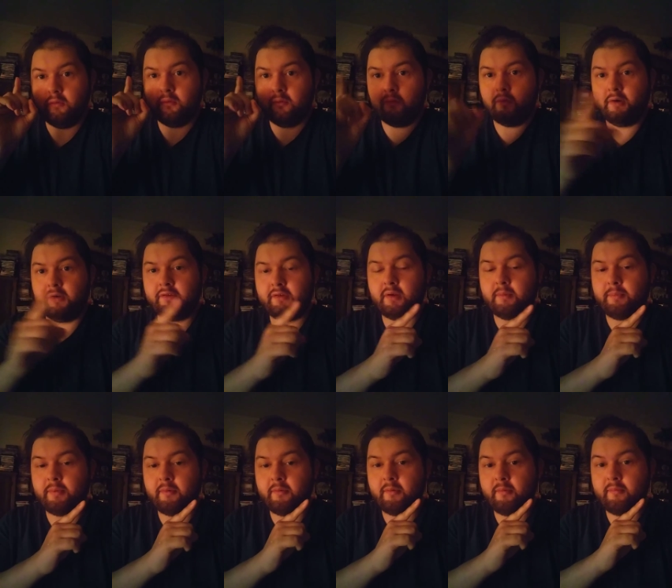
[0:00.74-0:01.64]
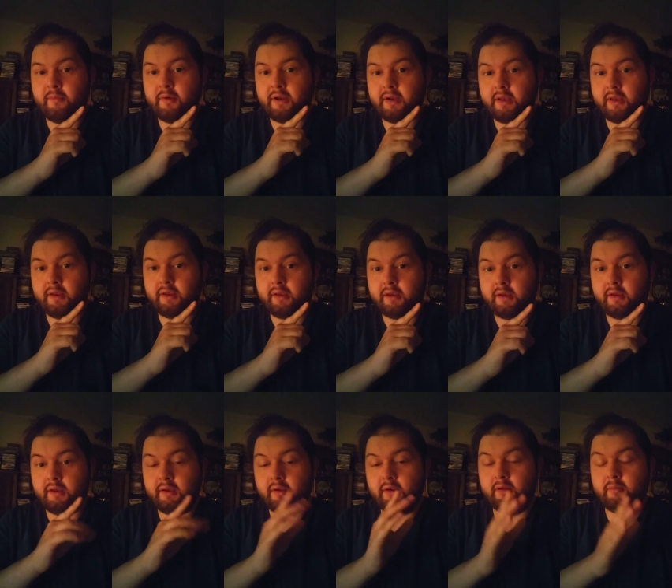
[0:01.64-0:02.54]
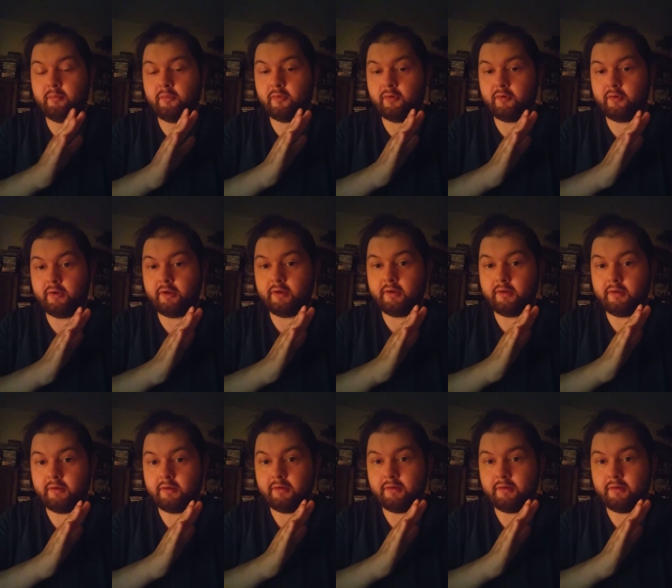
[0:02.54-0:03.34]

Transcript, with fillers: What's up everybody and good morning.